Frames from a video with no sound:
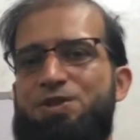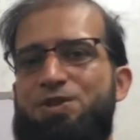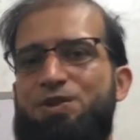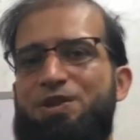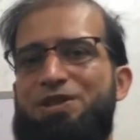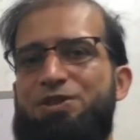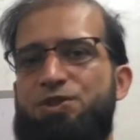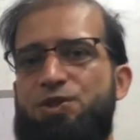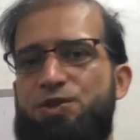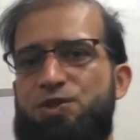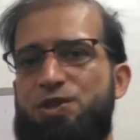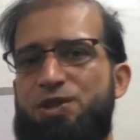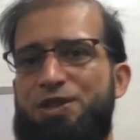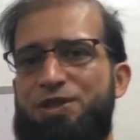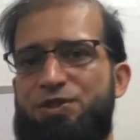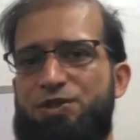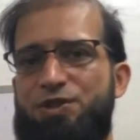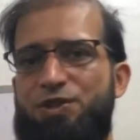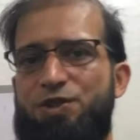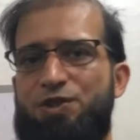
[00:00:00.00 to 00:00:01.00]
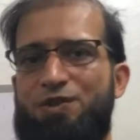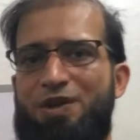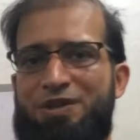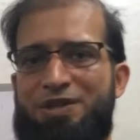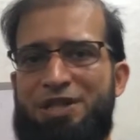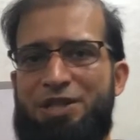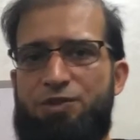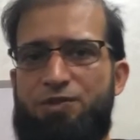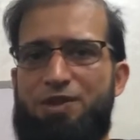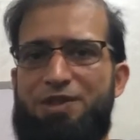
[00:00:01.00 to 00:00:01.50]
So in social history, you
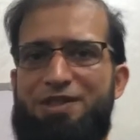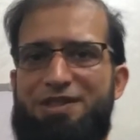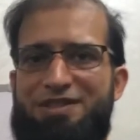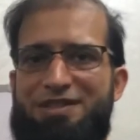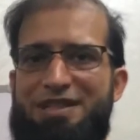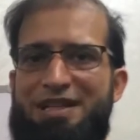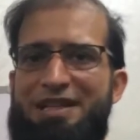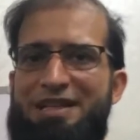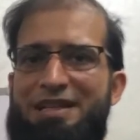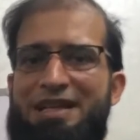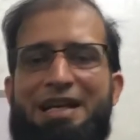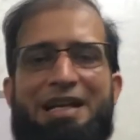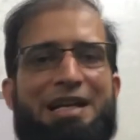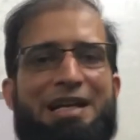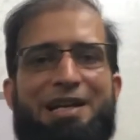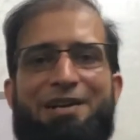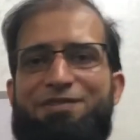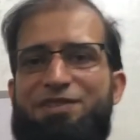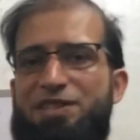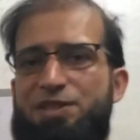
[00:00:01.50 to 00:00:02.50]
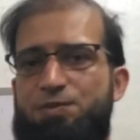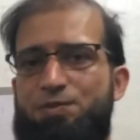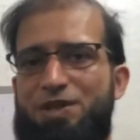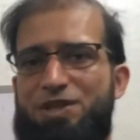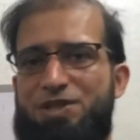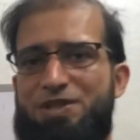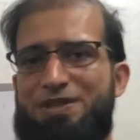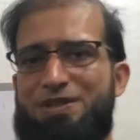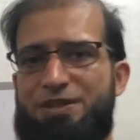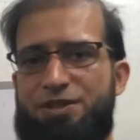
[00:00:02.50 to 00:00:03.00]
need to understand if this
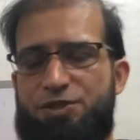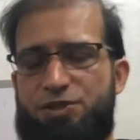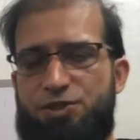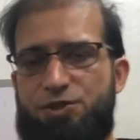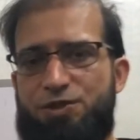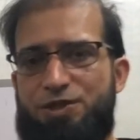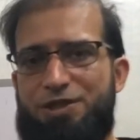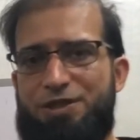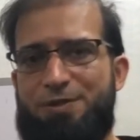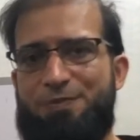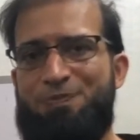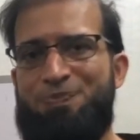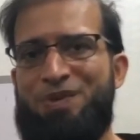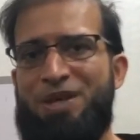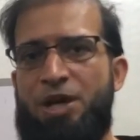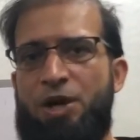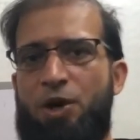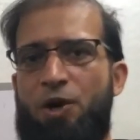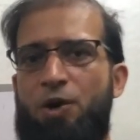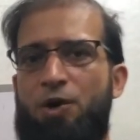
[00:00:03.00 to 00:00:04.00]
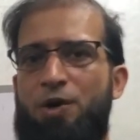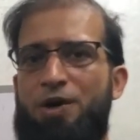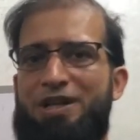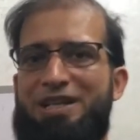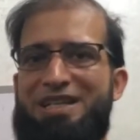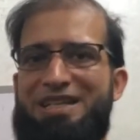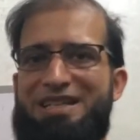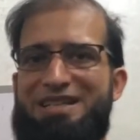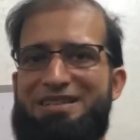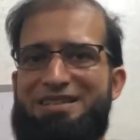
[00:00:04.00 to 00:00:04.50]
patient is a student, or
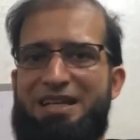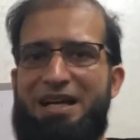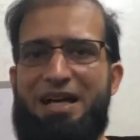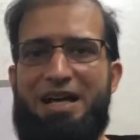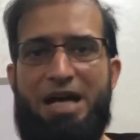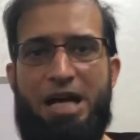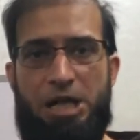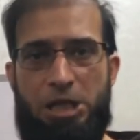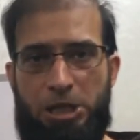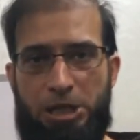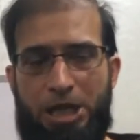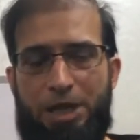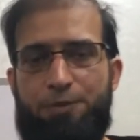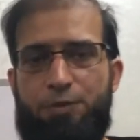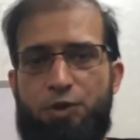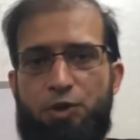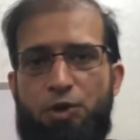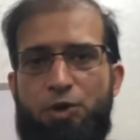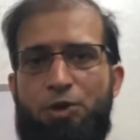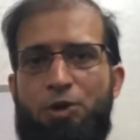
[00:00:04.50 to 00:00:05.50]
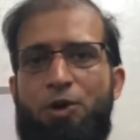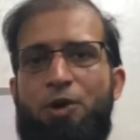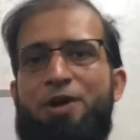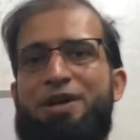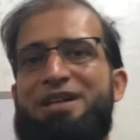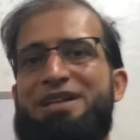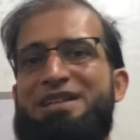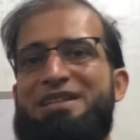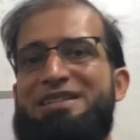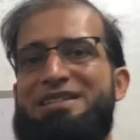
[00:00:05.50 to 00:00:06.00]
he's a laborer, or
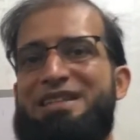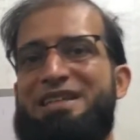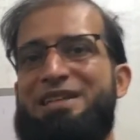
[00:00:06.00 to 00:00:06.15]
is he